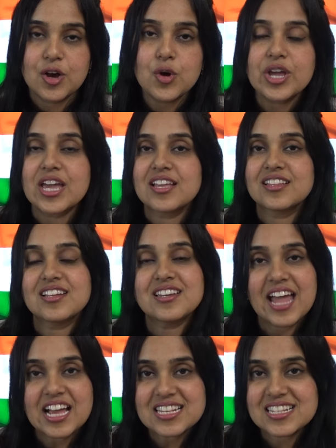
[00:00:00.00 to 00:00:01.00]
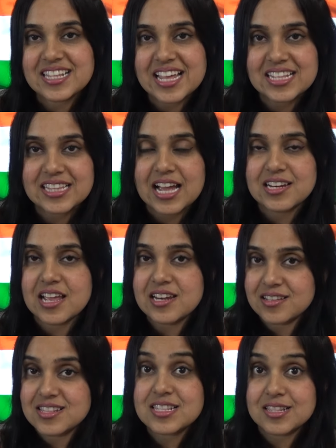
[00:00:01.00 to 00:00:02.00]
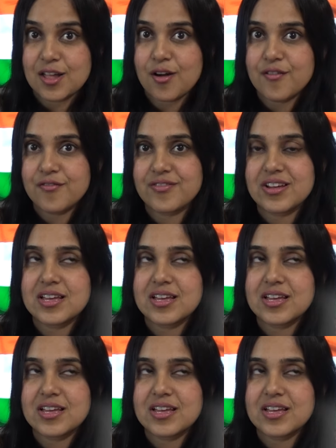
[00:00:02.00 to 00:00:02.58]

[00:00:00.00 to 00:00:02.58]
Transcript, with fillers: Okay, the next thing that Indians love